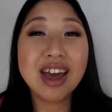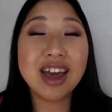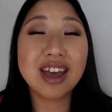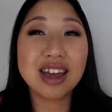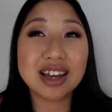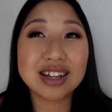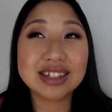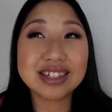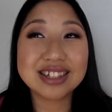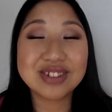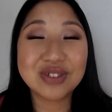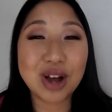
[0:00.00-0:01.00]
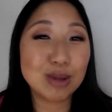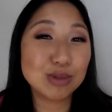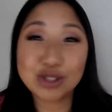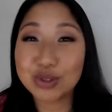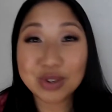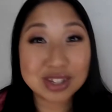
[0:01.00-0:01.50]
and i'm
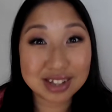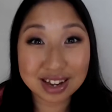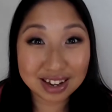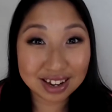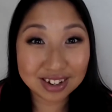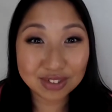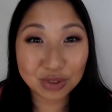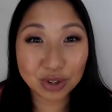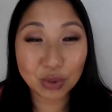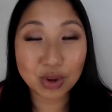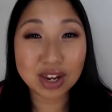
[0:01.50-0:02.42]
just so excited we're going